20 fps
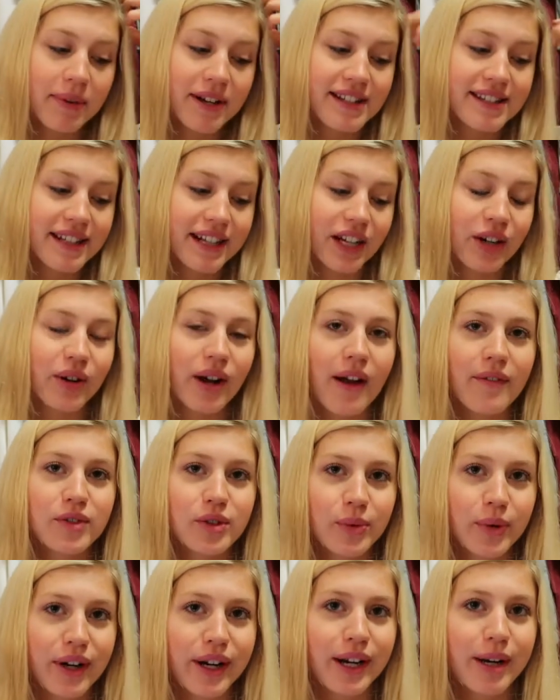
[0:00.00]
because then I don't have
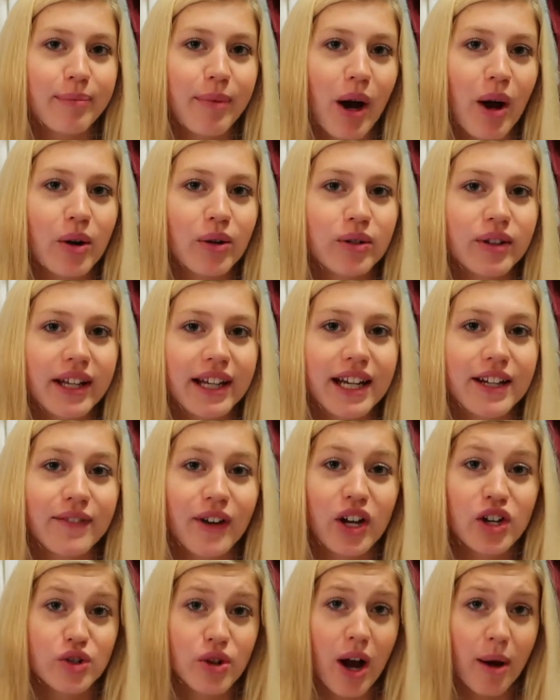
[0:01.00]
to worry about if
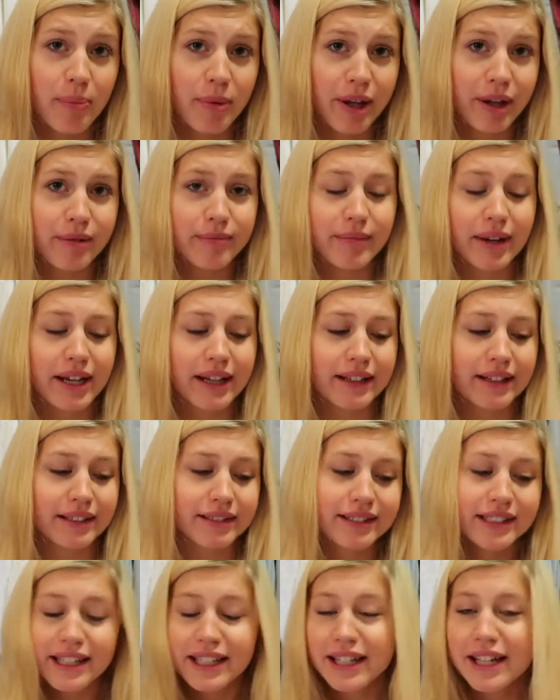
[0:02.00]
I drop it, my